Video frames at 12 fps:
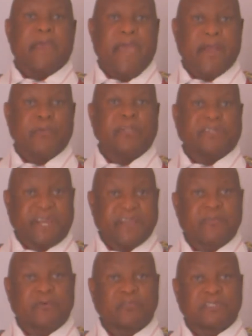And we
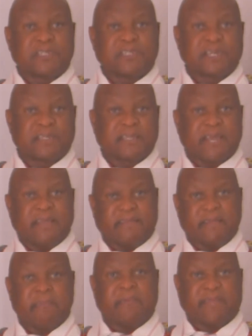trained those teachers and
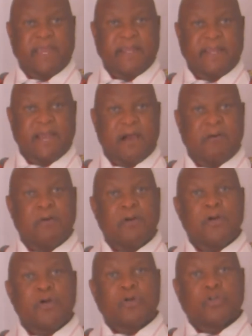they began now
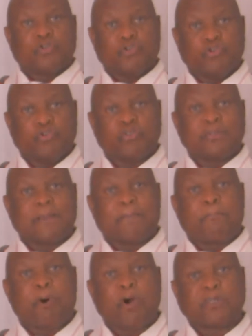to use
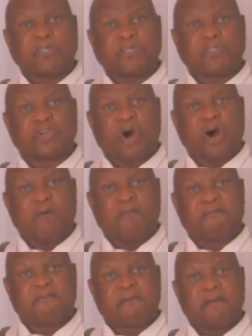portions
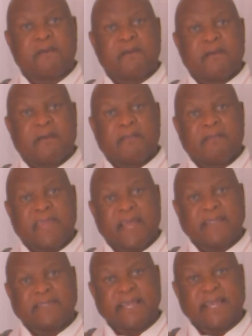of
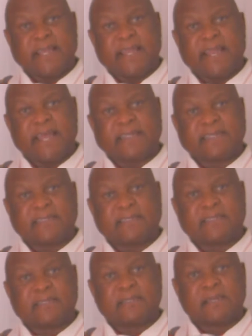their daily
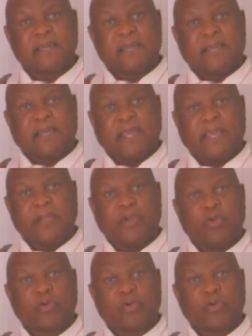lessons in